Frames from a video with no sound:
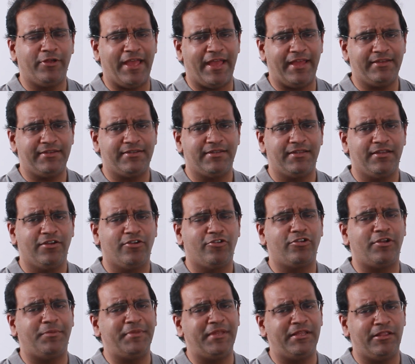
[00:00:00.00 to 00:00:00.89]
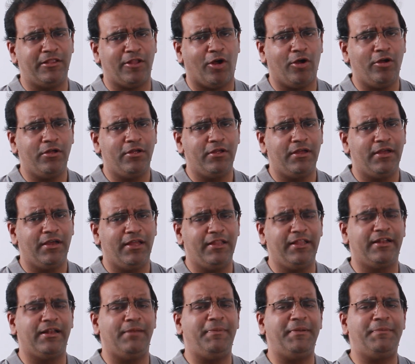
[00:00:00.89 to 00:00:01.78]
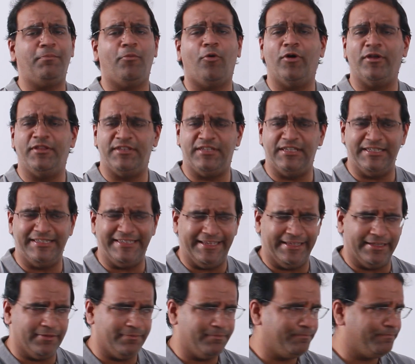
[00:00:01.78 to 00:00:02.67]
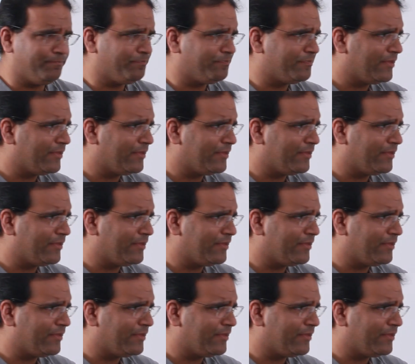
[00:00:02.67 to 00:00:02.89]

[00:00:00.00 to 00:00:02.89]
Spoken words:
Look at criminal law a little bit more in detail.